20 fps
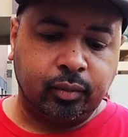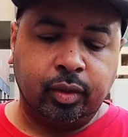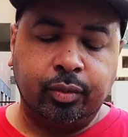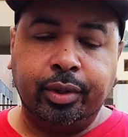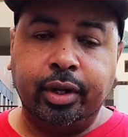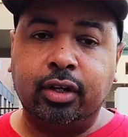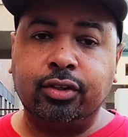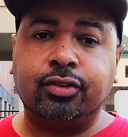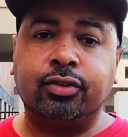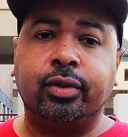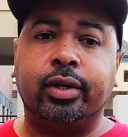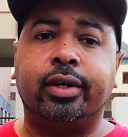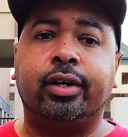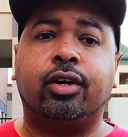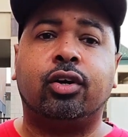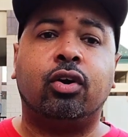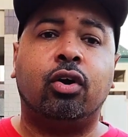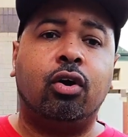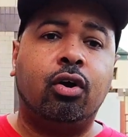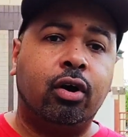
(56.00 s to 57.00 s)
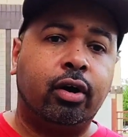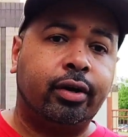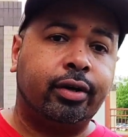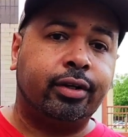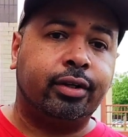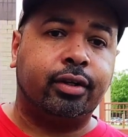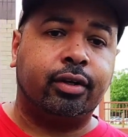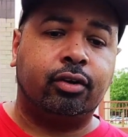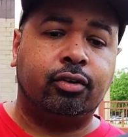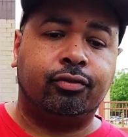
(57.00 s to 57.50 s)
You also get a card,
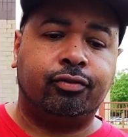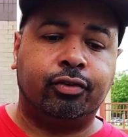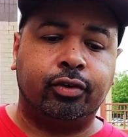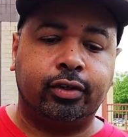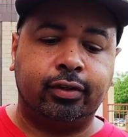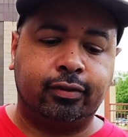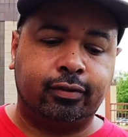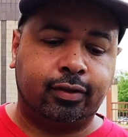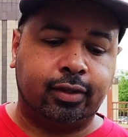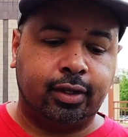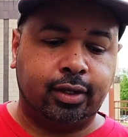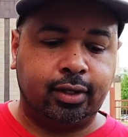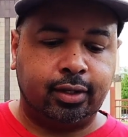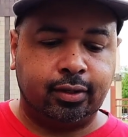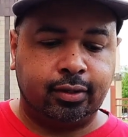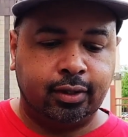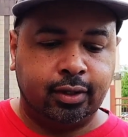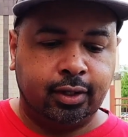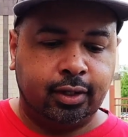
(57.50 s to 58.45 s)
for this thing.